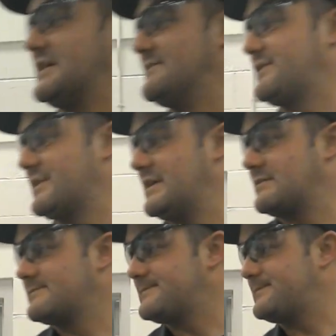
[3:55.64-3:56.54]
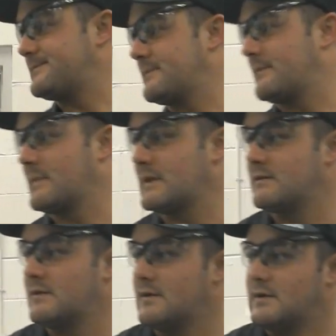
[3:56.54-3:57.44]
everything.
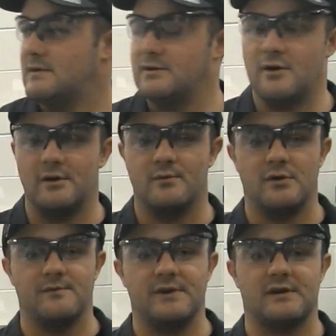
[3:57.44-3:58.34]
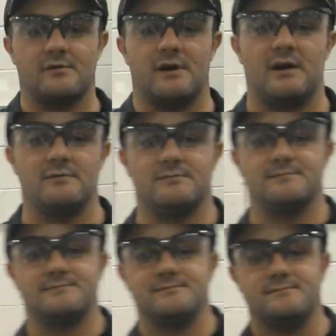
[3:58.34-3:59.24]
You go ahead and roll the vehicle out,
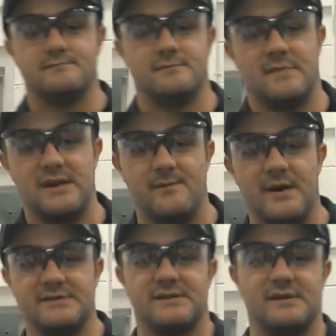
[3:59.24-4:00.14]
give it back to the